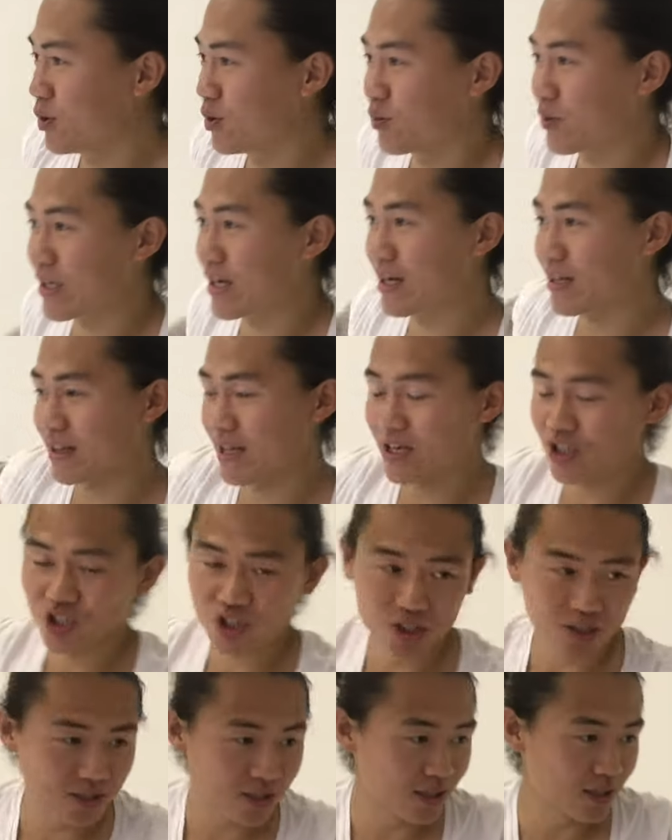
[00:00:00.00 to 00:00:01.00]
We got that
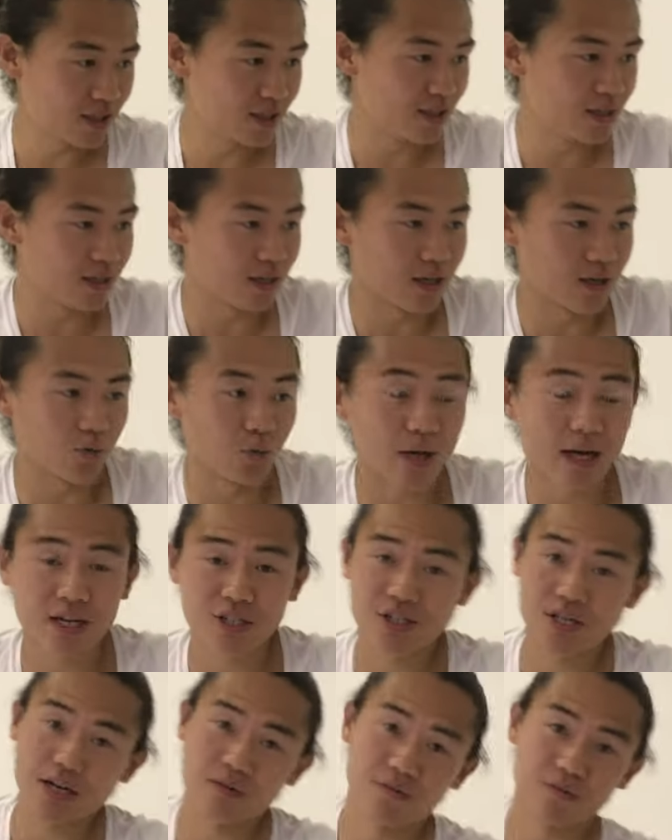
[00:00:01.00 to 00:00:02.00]
shit done, and uh, we
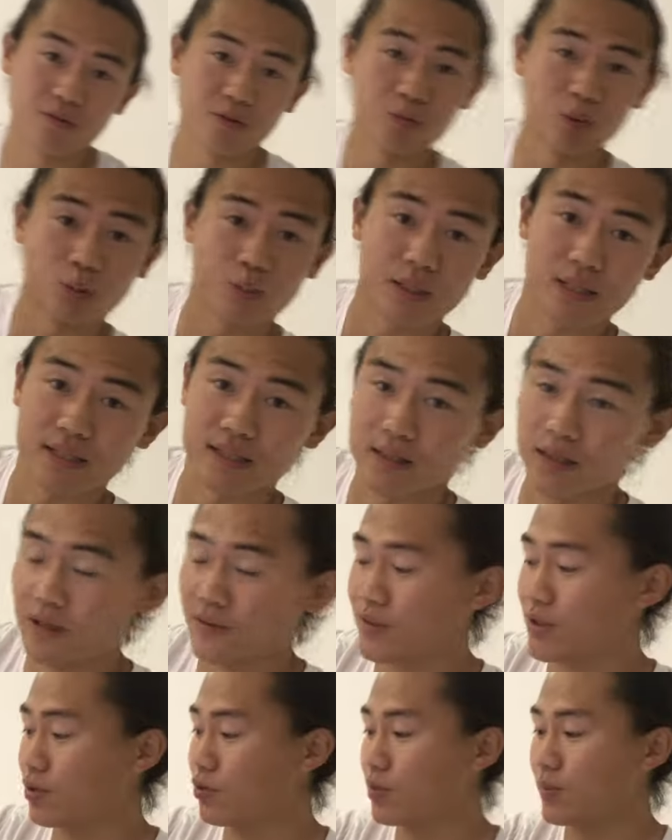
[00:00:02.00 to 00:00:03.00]
actually have a few more minutes
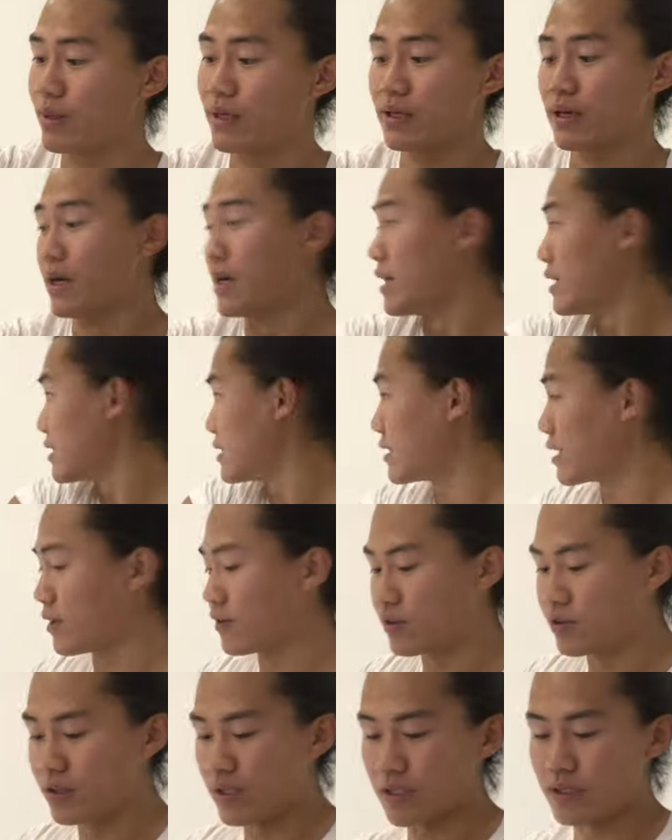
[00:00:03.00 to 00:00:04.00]
left, so we might stay
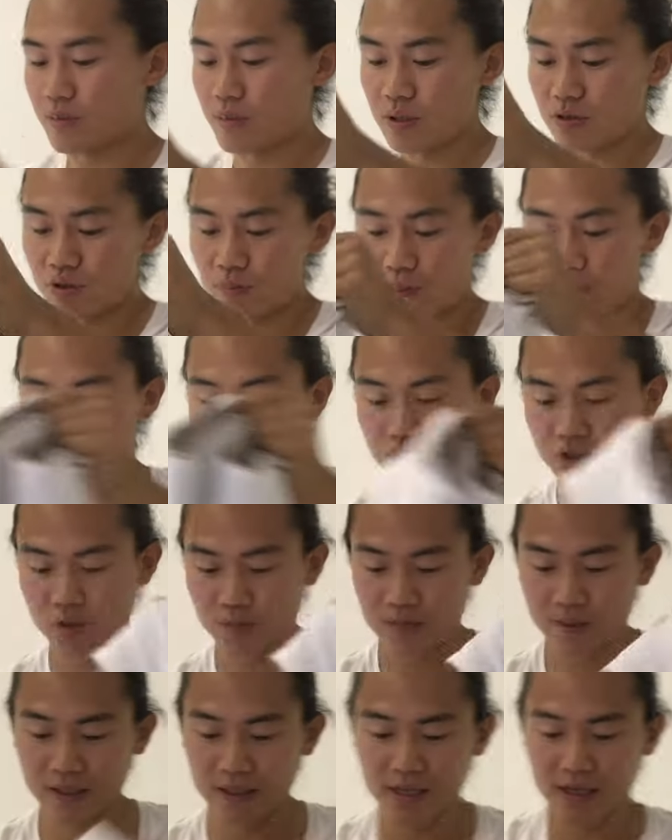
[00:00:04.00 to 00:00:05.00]
to take some extra pictures,
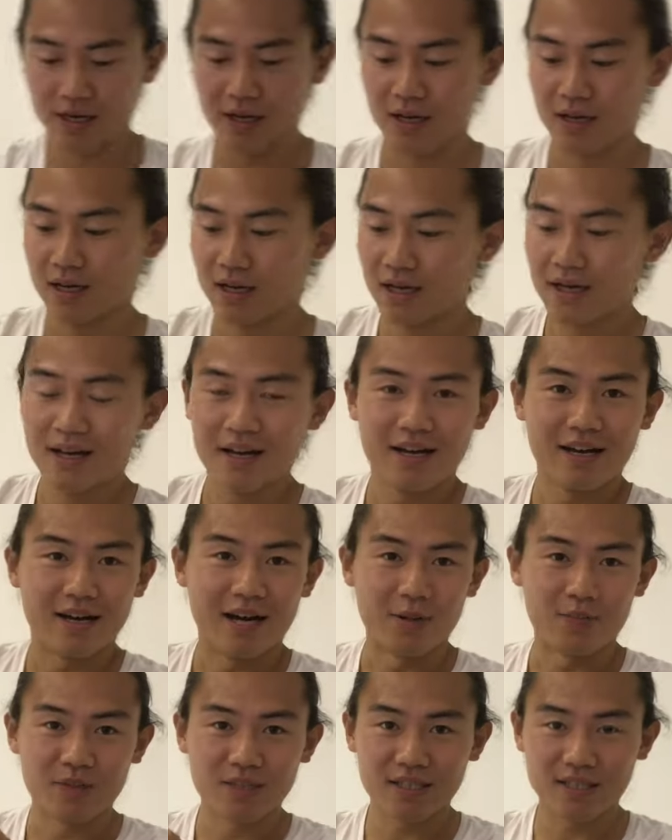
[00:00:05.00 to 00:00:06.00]
but uh,
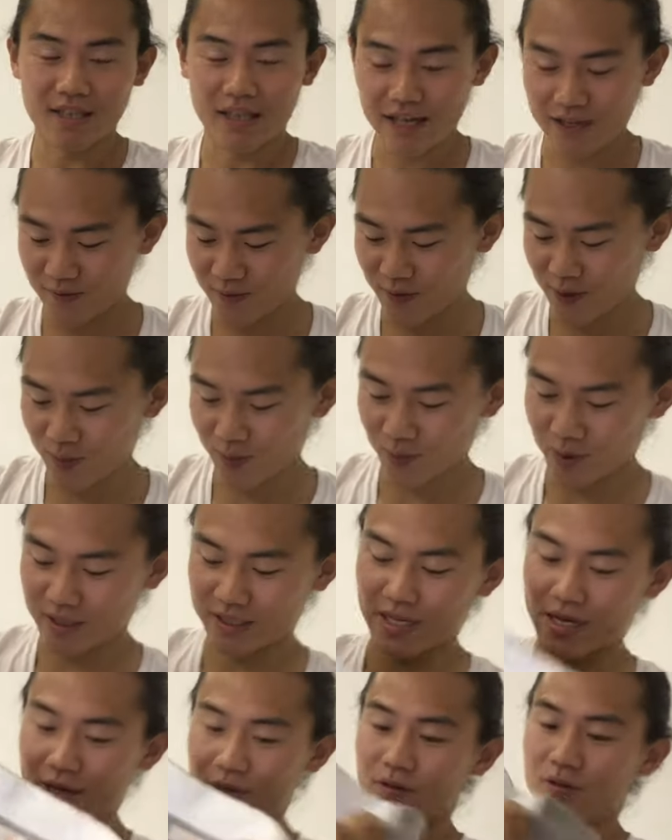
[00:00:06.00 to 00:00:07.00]
I'm just glad everything worked
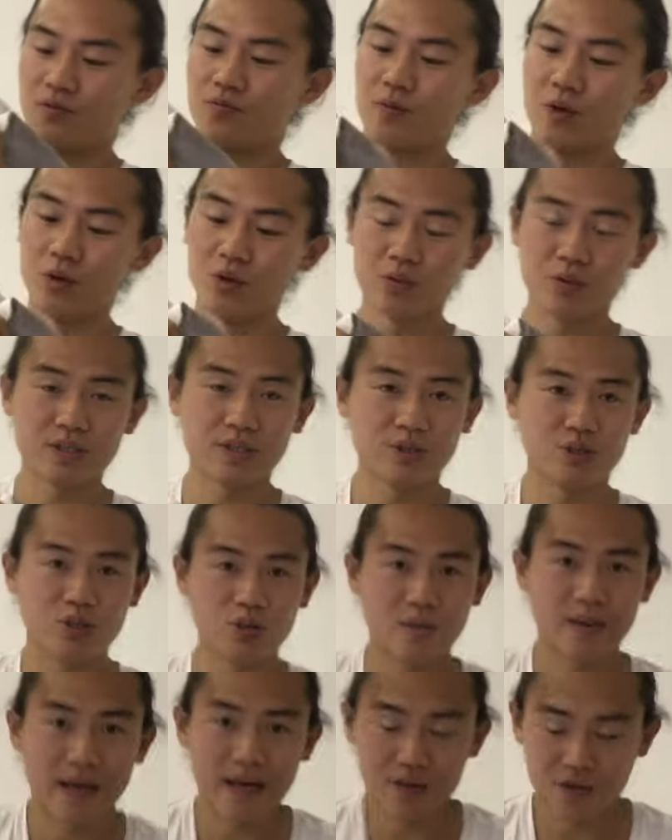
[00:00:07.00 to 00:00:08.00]
out. The road wasn't too
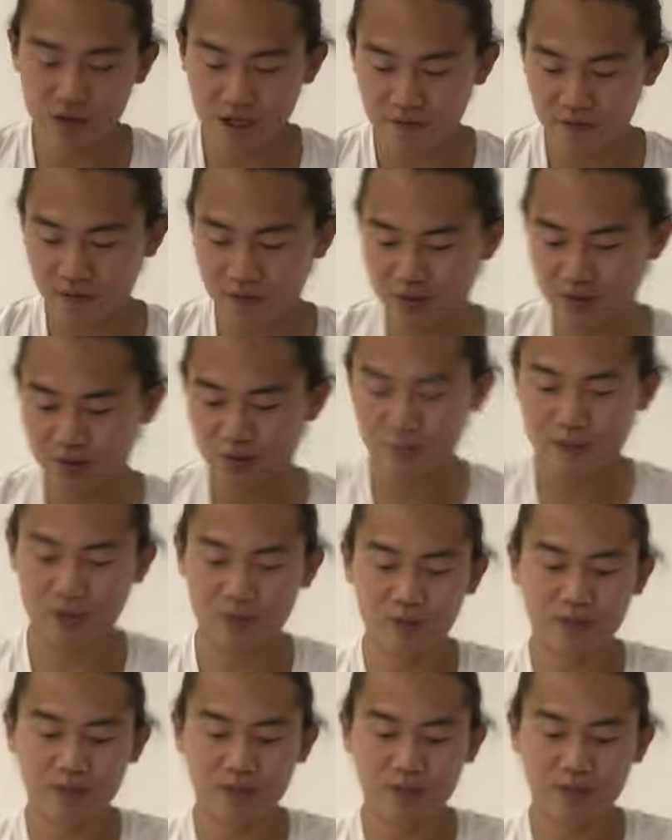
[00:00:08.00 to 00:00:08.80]
bad, traffic wasn't too bad.